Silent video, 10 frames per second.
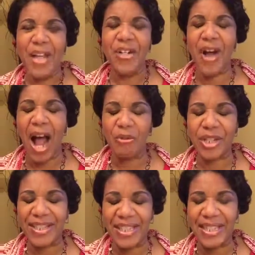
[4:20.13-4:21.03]
You know, I
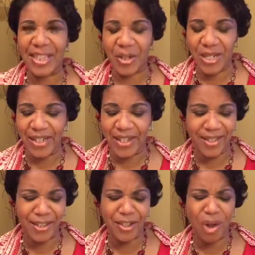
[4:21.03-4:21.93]
was considering
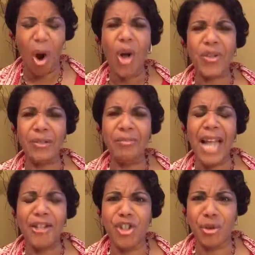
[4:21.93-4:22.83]
this awesome
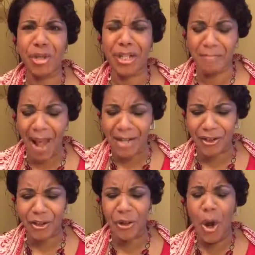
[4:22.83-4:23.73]
Nigerian
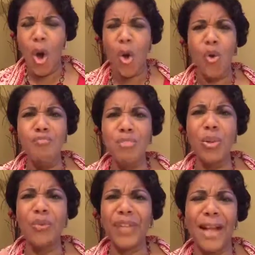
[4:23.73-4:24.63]
pastor who
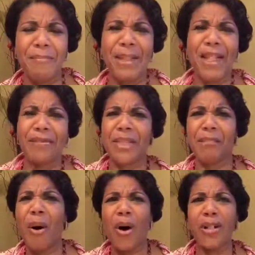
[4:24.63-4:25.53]
moved, I believe,
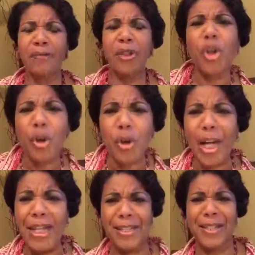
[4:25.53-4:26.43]
to part of Ukraine.